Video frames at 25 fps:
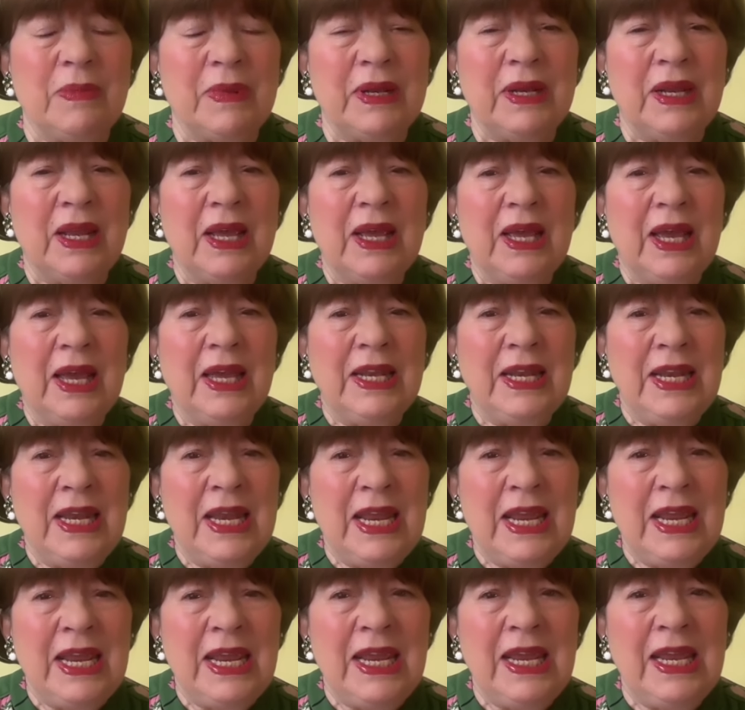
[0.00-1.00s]
And, and
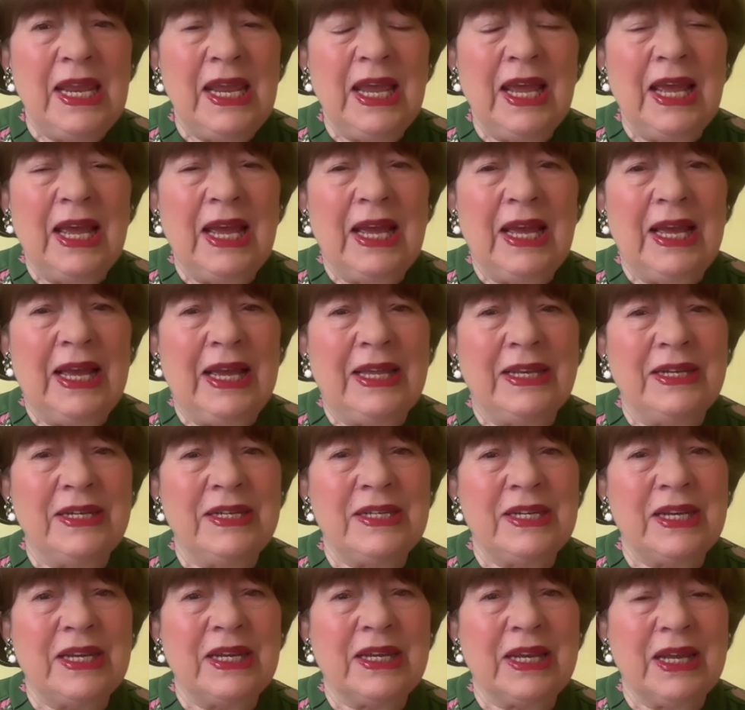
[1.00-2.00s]
he and
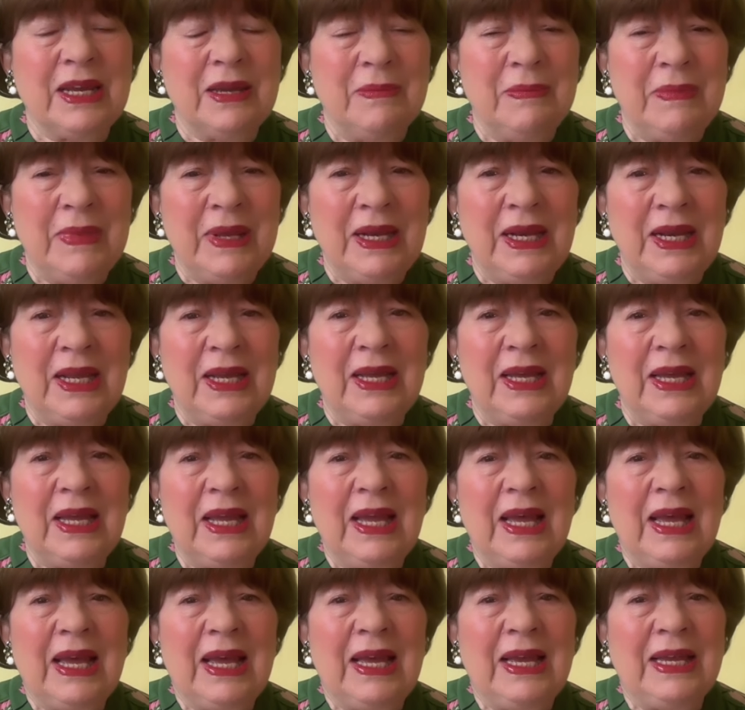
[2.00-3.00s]
Camilla
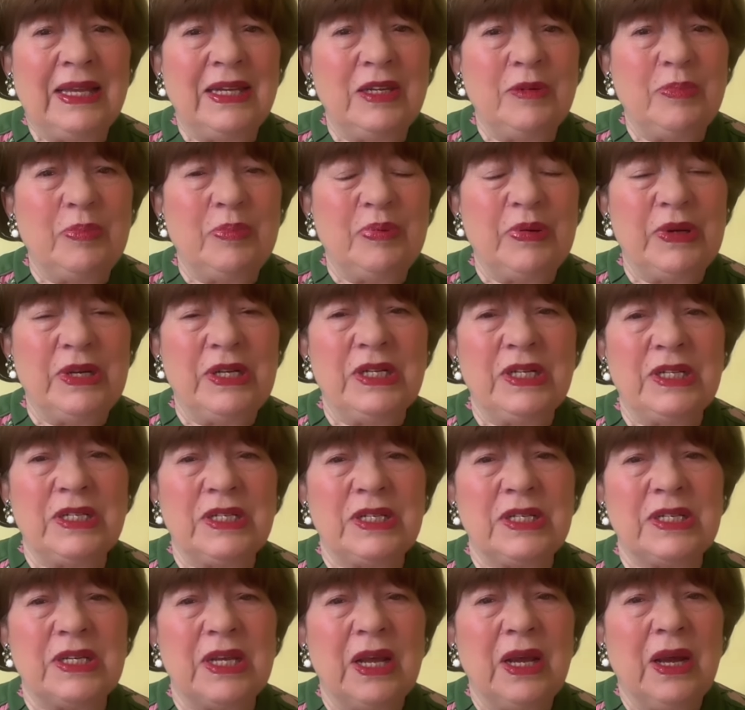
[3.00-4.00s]
and
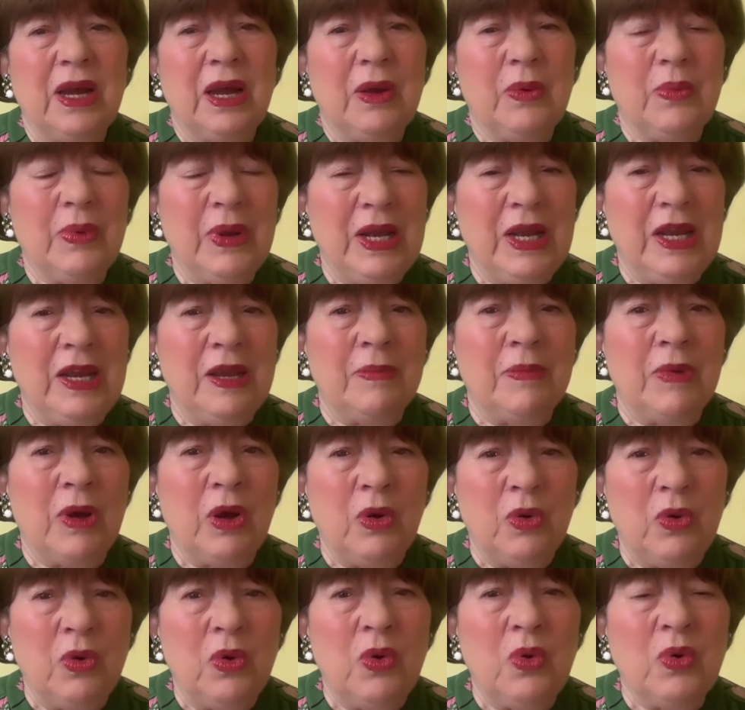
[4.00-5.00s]
Prince William
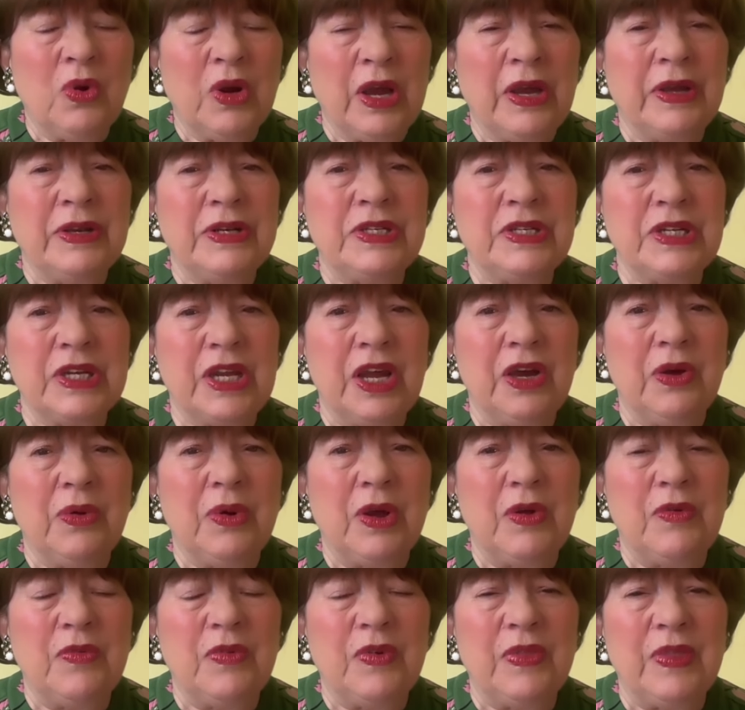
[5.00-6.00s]
are all going to go
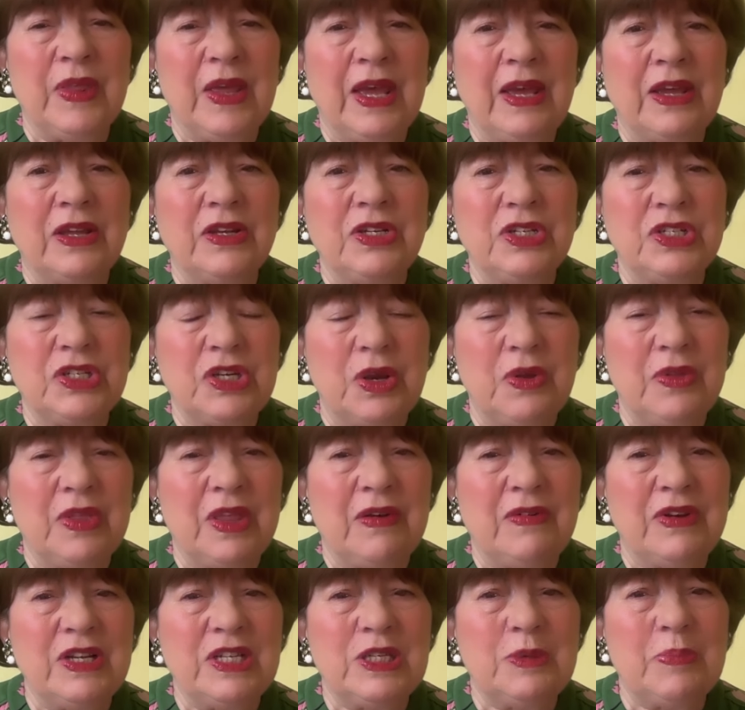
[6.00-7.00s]
over there and show
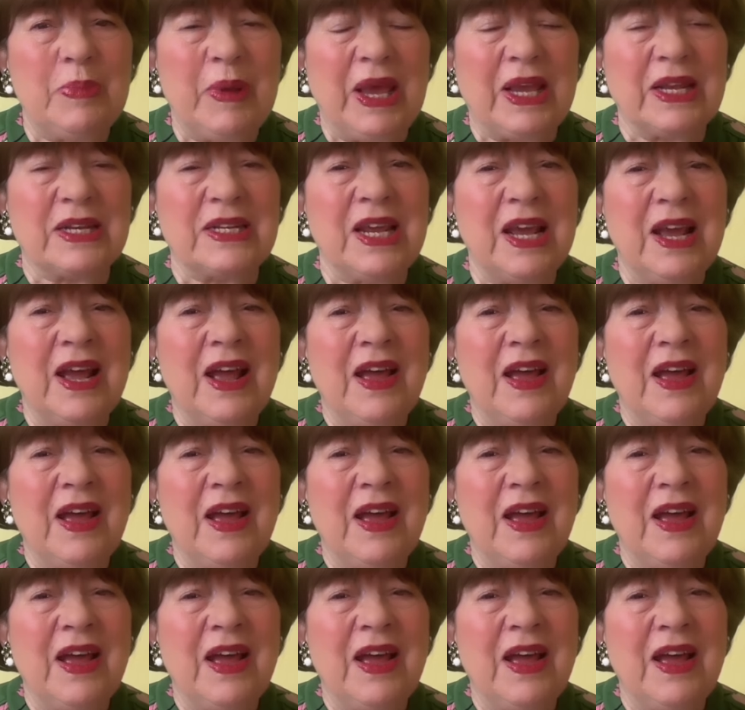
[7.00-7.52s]
their respect.